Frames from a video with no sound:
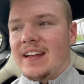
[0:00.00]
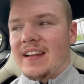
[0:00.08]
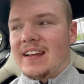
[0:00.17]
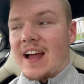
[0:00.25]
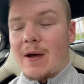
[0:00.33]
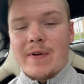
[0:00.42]

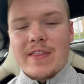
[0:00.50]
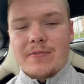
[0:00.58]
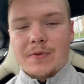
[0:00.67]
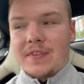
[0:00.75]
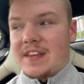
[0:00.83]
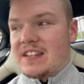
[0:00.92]
I went
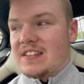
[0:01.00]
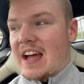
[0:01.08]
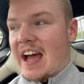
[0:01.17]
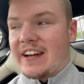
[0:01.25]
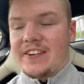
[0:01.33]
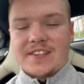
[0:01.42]
through the
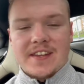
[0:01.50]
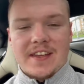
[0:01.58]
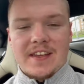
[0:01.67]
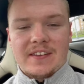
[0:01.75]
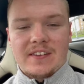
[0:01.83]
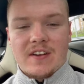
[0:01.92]

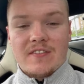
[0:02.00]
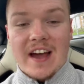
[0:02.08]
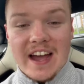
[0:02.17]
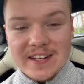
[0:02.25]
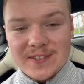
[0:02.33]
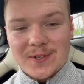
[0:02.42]
entirety of
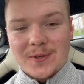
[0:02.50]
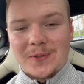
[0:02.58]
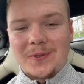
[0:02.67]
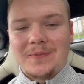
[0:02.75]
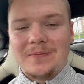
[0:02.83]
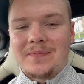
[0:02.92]
high school